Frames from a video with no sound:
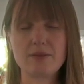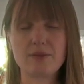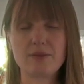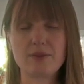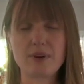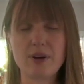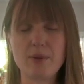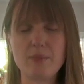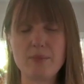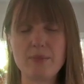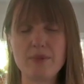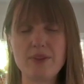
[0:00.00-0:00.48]

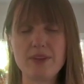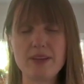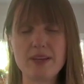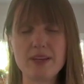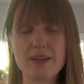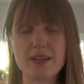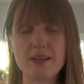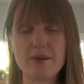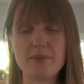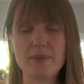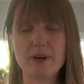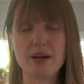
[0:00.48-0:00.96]
from
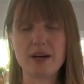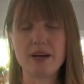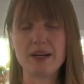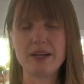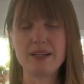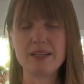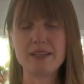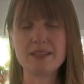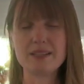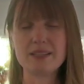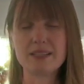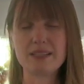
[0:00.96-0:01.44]
thinking
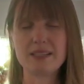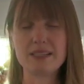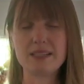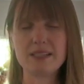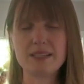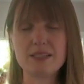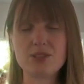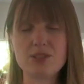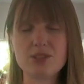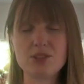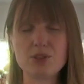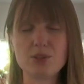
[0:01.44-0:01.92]
mind
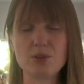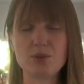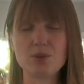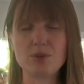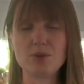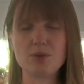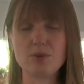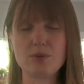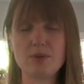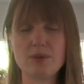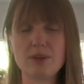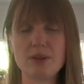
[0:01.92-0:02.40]

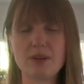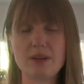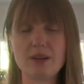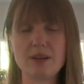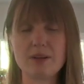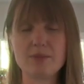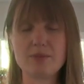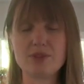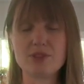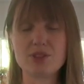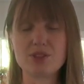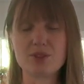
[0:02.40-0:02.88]
into
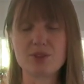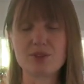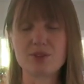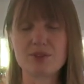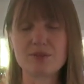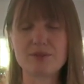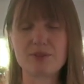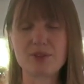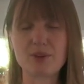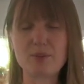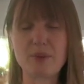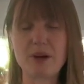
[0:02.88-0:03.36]

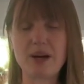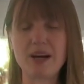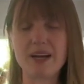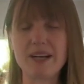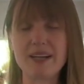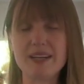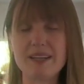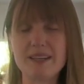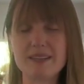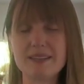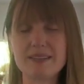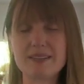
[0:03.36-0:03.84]
observer
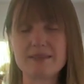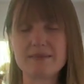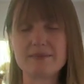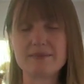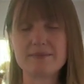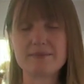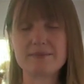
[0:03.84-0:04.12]
mind.